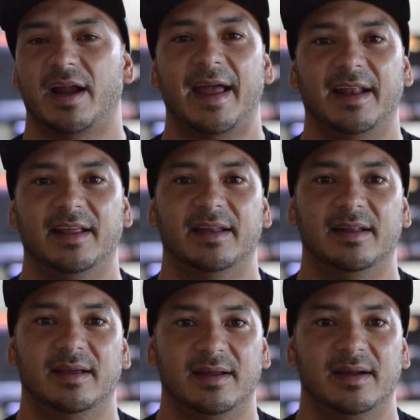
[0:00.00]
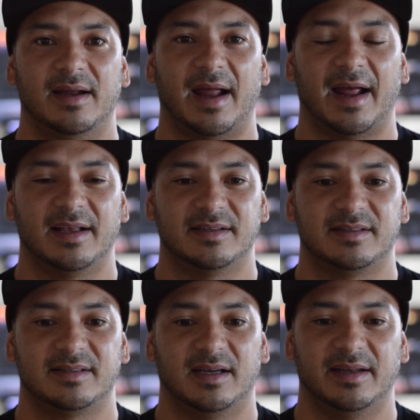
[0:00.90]
headed
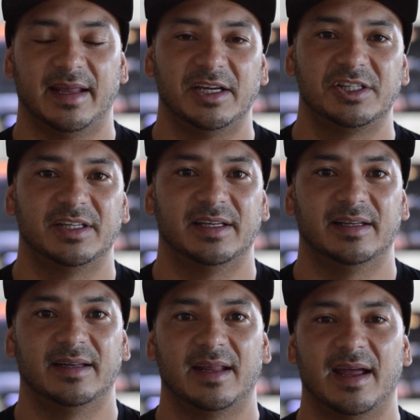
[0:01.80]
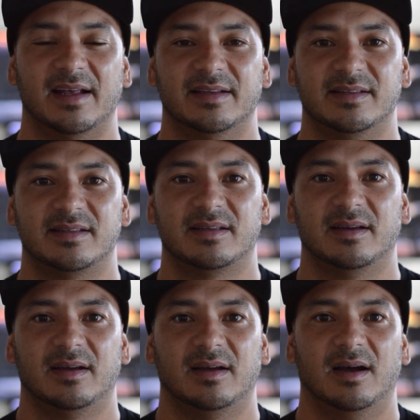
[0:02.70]
as a nation, as
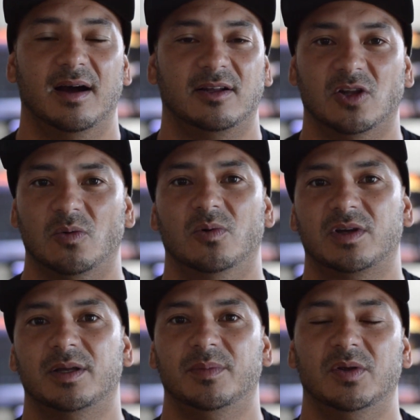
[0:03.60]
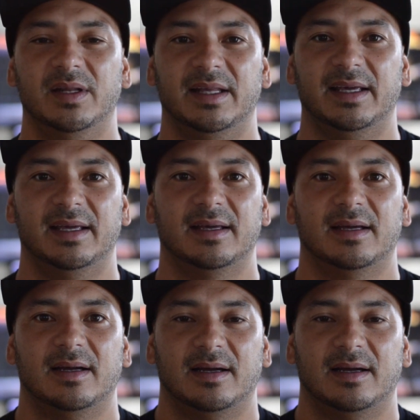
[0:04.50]
a global community.